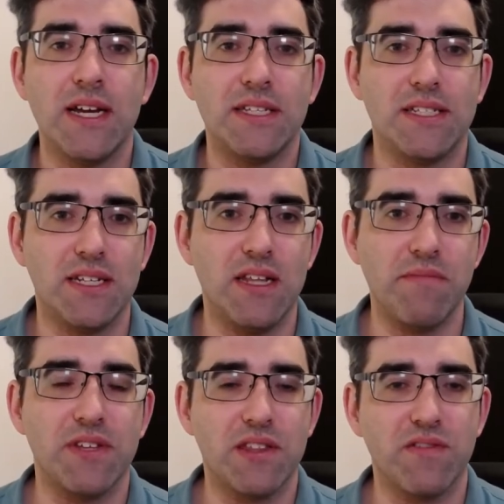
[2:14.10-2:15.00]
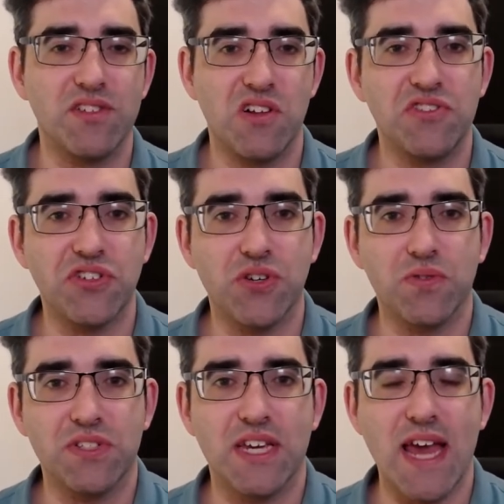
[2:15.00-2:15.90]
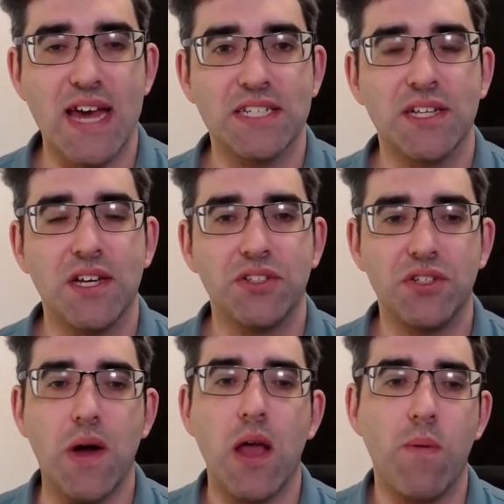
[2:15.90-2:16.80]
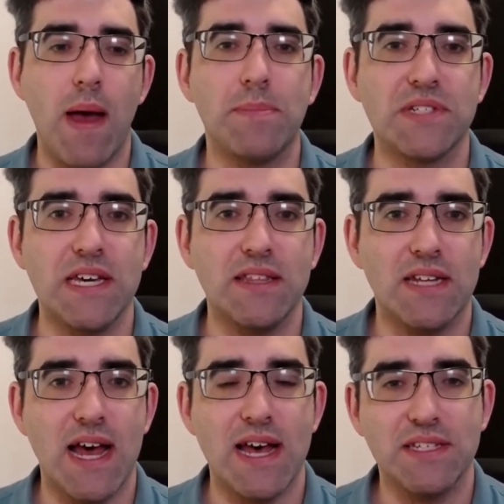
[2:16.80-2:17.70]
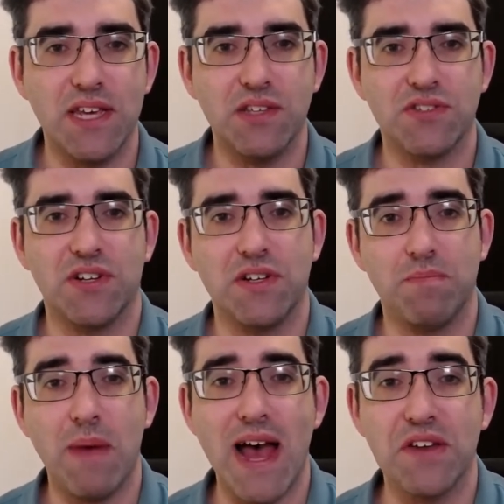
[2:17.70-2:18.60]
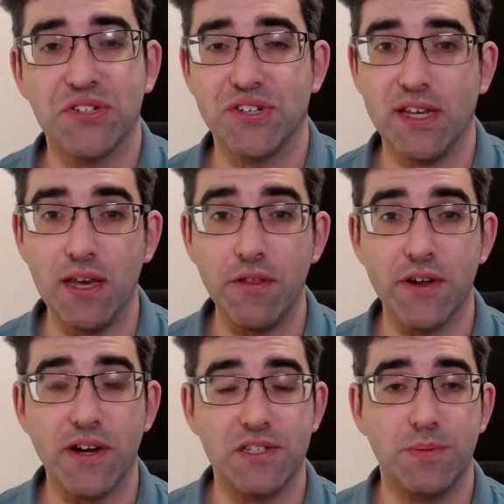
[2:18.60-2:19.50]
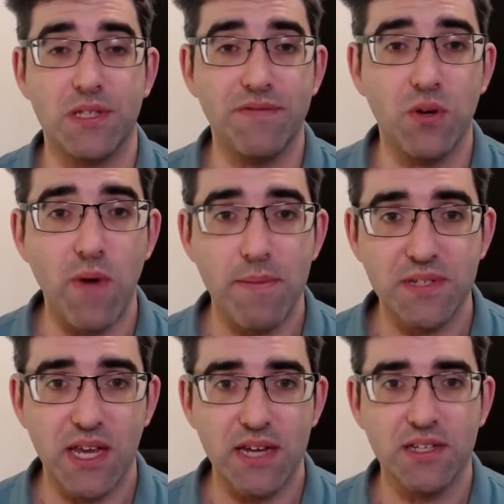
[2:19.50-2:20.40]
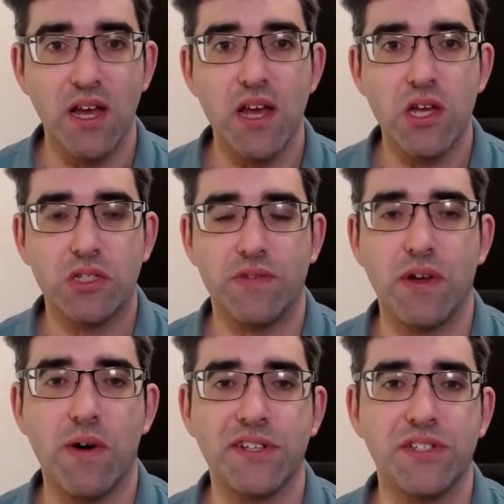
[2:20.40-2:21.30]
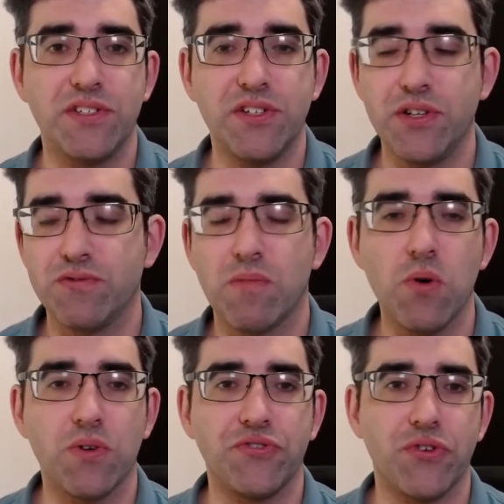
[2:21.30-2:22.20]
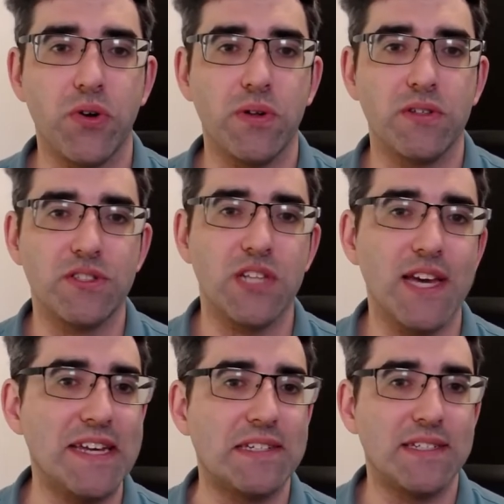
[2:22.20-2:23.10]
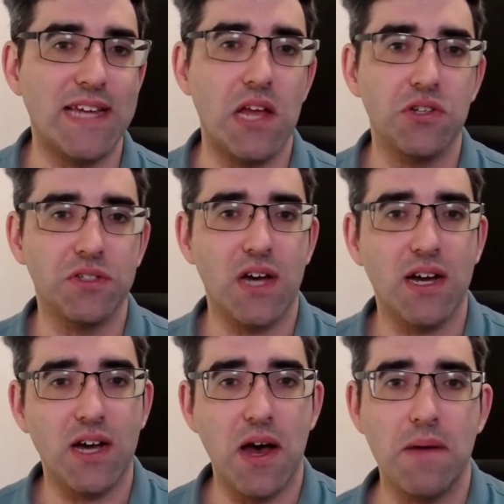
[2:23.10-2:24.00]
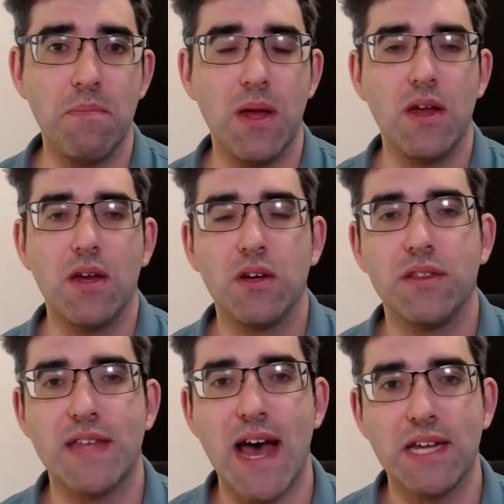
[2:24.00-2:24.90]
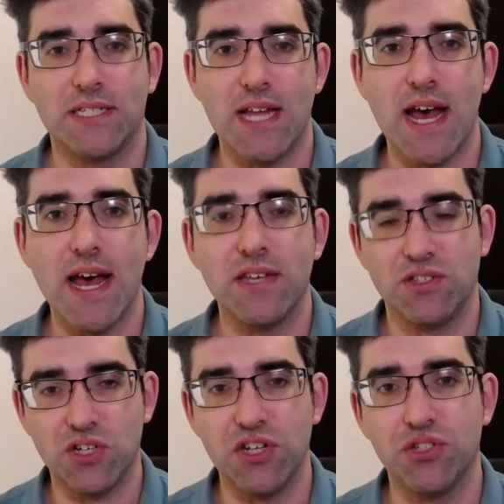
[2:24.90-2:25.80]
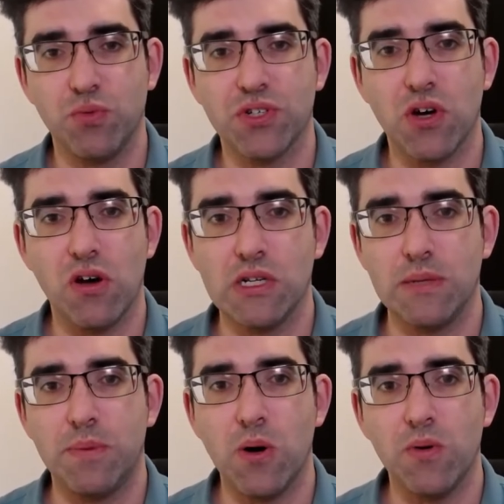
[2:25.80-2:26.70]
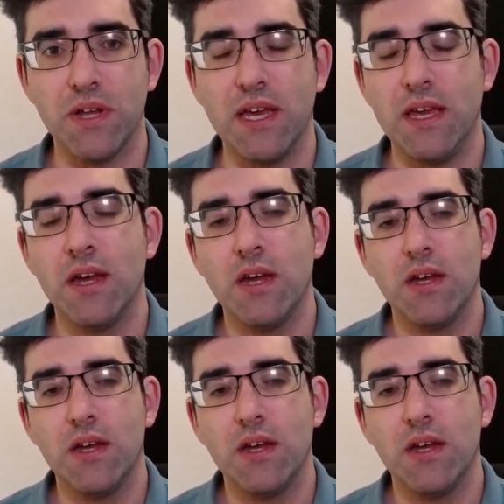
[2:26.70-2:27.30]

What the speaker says: to limit the results you're going to get to a website that has a certain pattern, either a specific website. So if I wanted to do remote control site daniel.com, that search would call up only